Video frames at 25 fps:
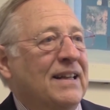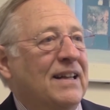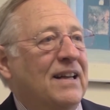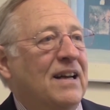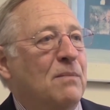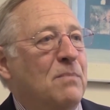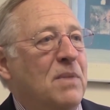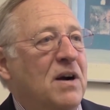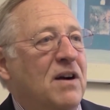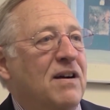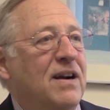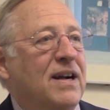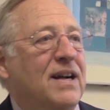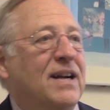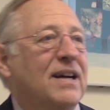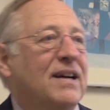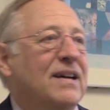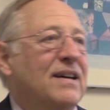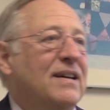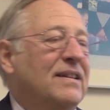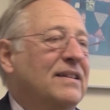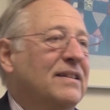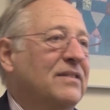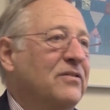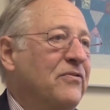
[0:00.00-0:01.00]

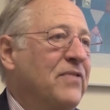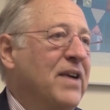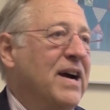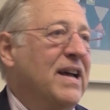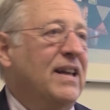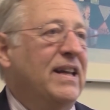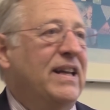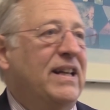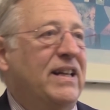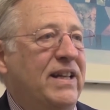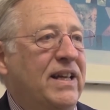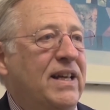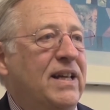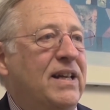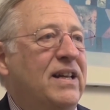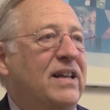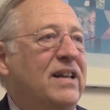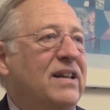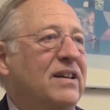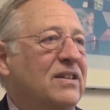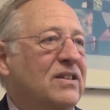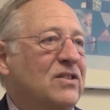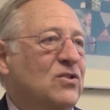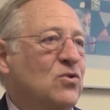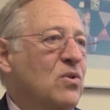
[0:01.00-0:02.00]
America finally did
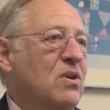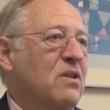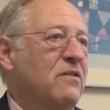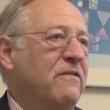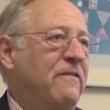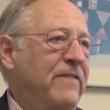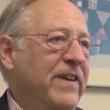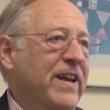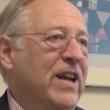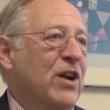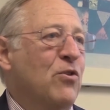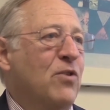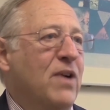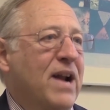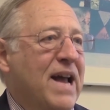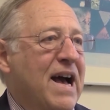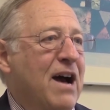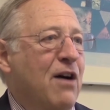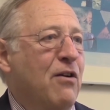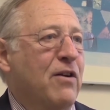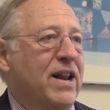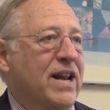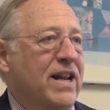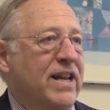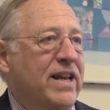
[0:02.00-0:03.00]
sort of figure it
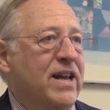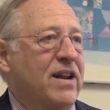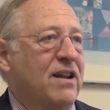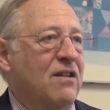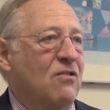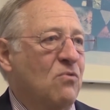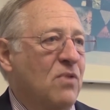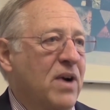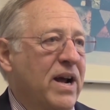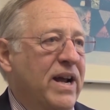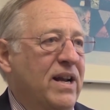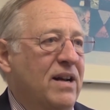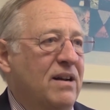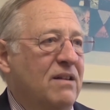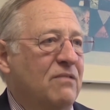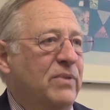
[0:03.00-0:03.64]
out and get it right.